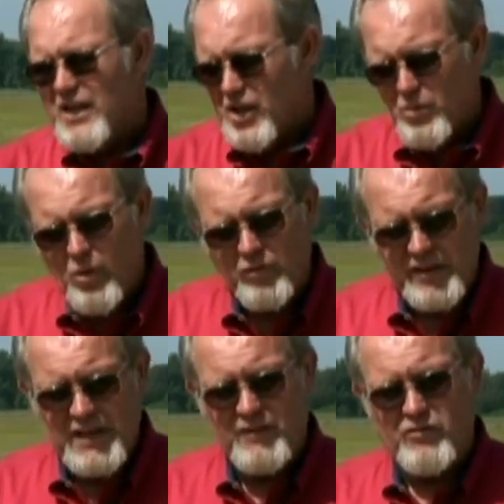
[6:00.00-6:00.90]
You won't
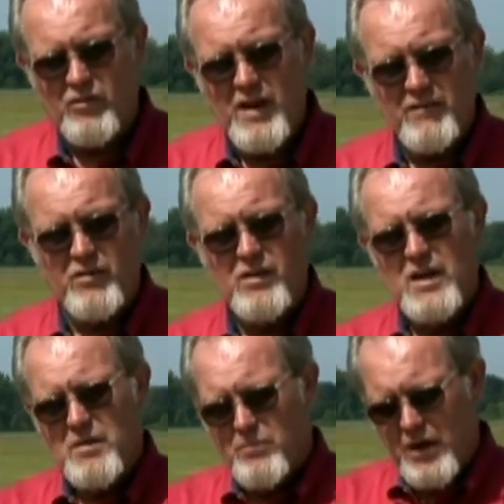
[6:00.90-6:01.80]
need it forever
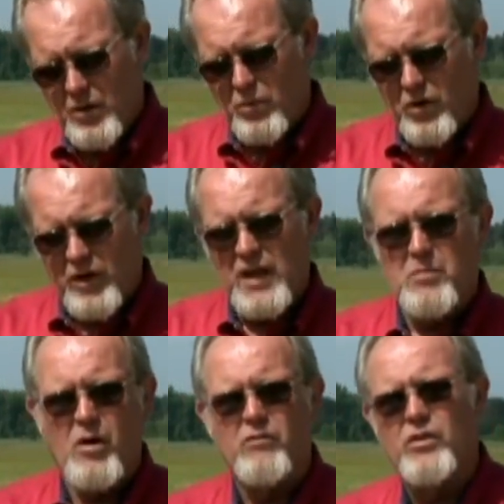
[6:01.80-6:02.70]
but it will get them
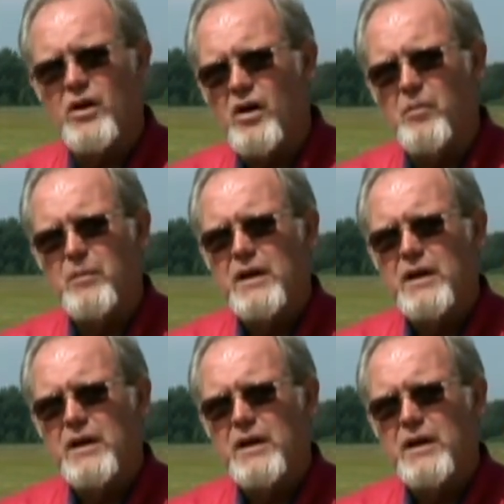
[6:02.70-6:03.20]
over the hump